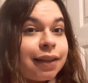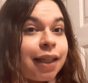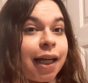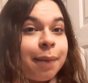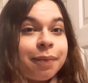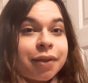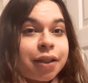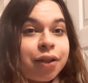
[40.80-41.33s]

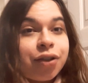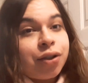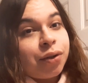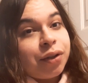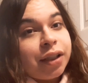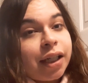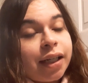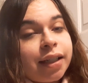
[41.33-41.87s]
I'm just going to show
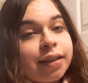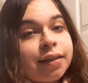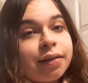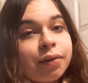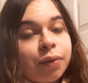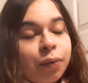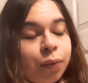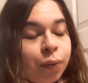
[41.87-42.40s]
you
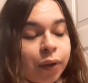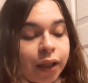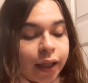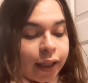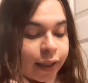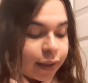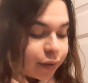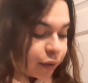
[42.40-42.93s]
guys what
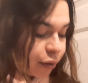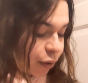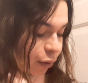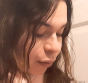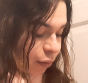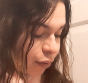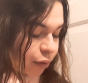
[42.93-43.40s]
I like to use.